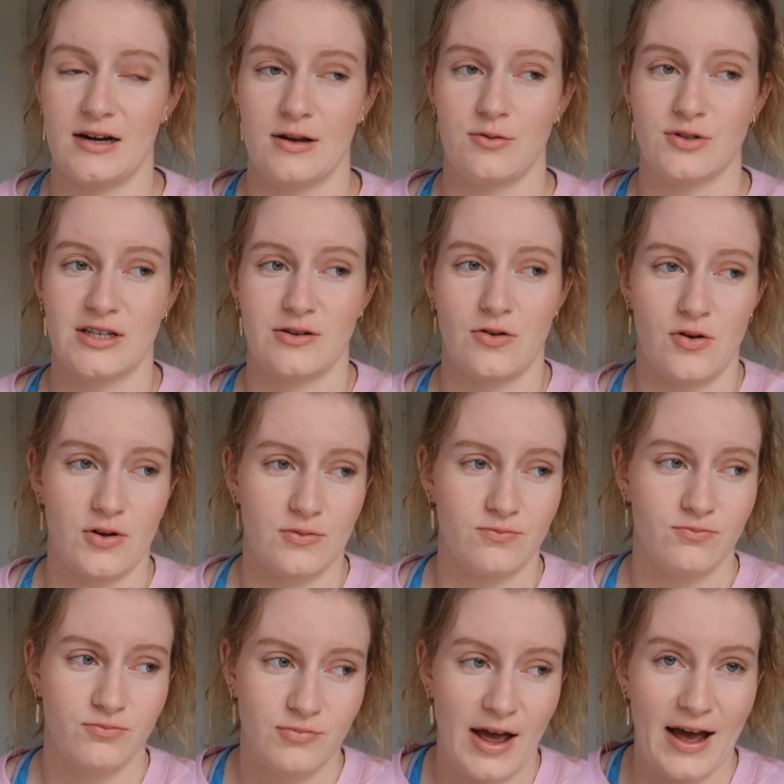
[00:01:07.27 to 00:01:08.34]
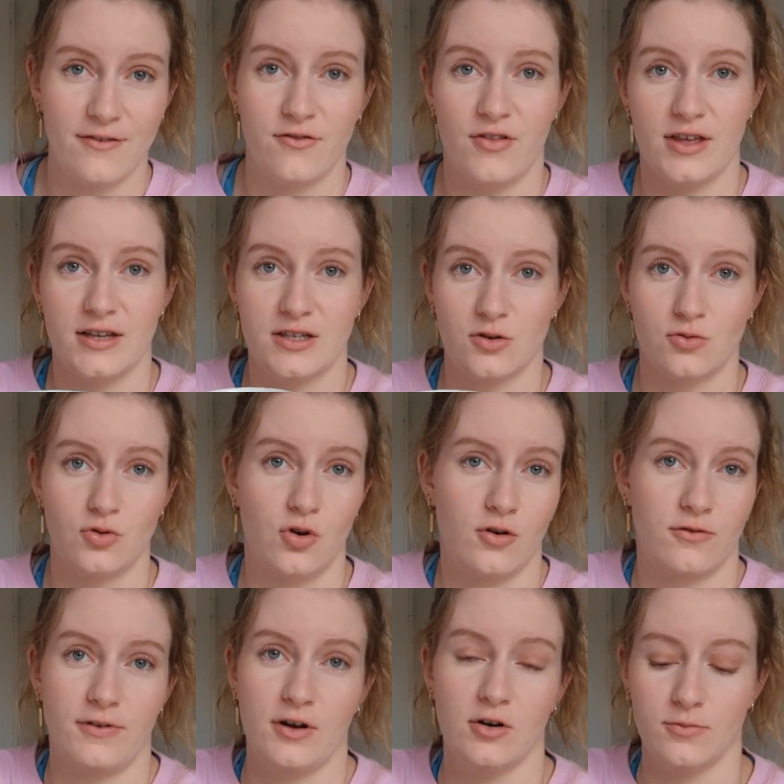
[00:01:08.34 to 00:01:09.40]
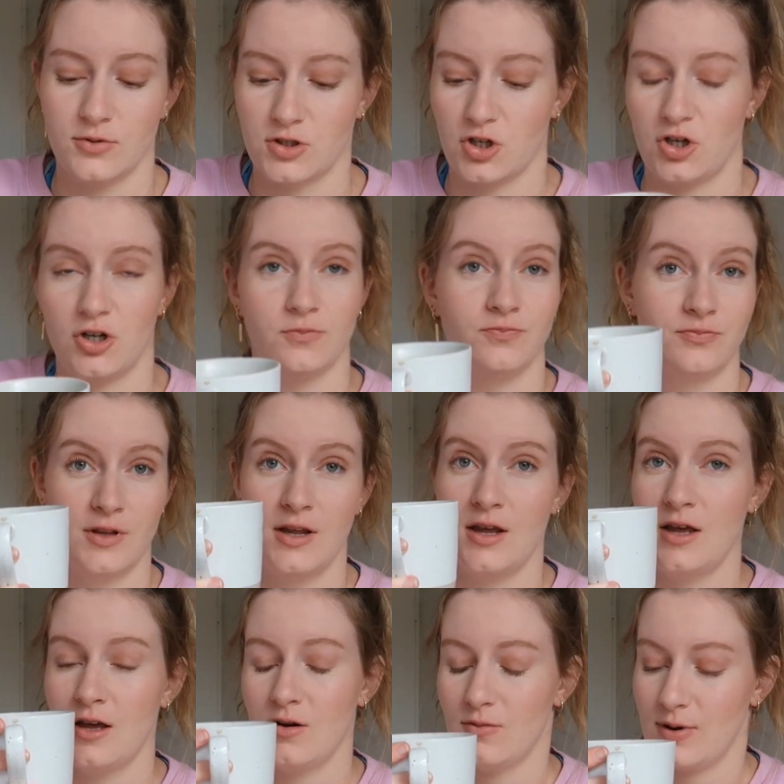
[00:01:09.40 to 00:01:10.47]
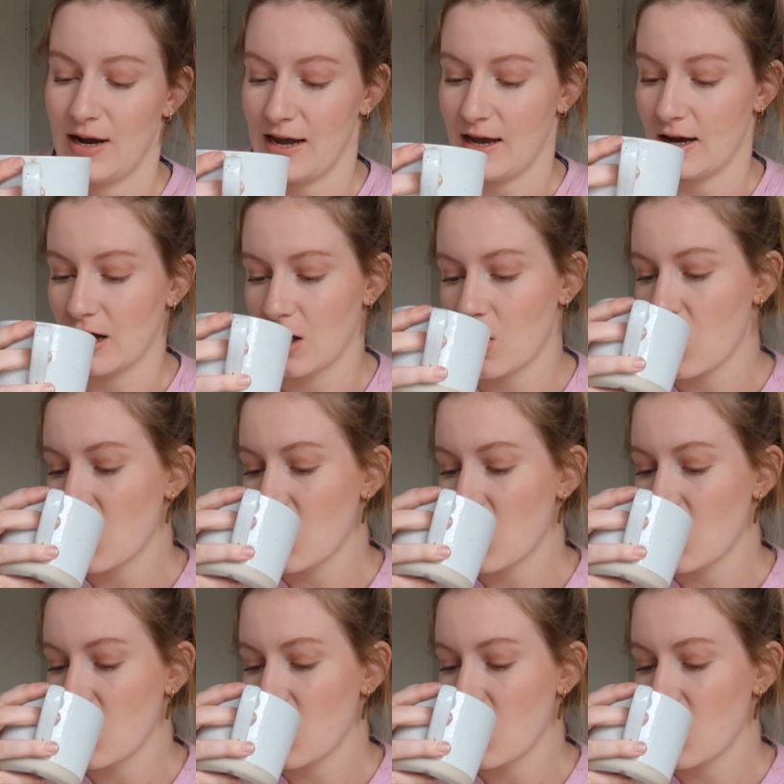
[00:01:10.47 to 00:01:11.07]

It was either have this or not film, so we're here.